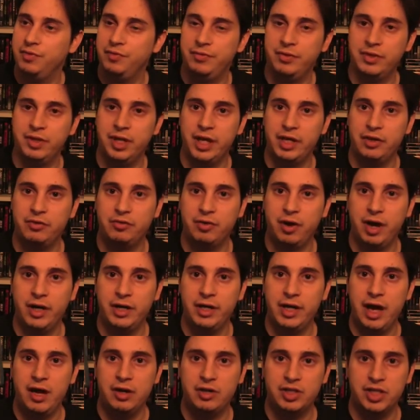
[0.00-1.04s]
If you like
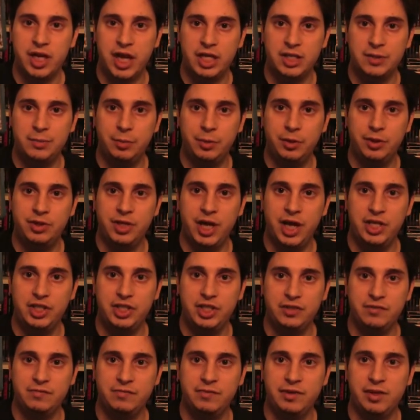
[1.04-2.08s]
Grindhouse
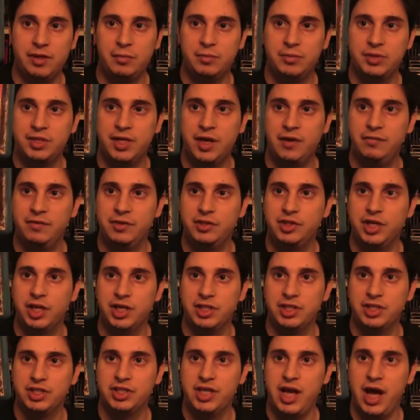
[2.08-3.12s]
exploitation films, definitely
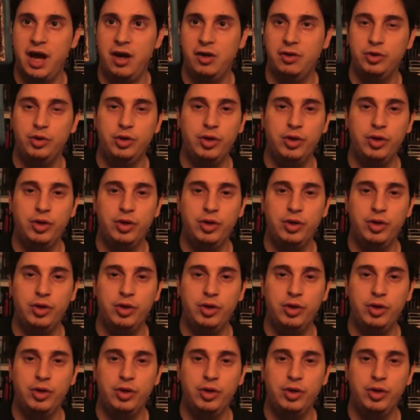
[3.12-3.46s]
check this out.